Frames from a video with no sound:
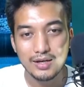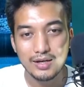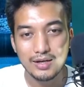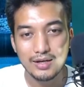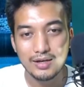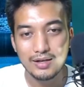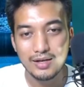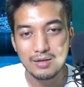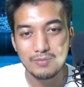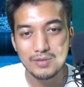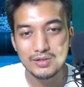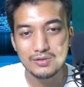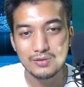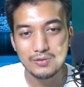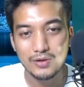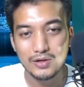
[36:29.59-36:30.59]
And I'm
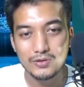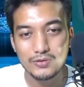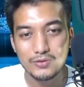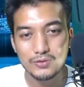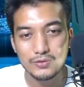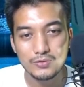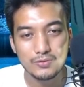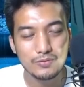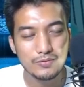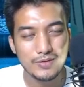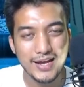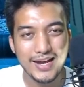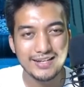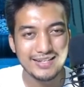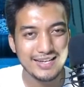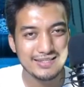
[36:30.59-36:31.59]
actually going to
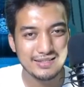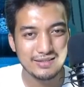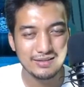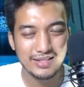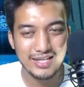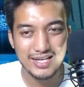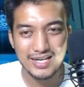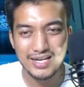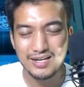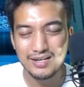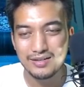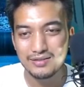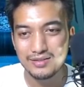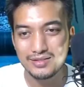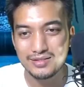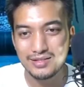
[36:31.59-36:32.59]
act as a lady
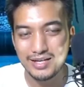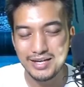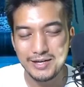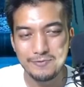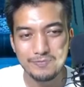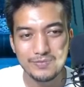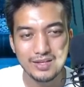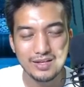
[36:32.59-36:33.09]
this time.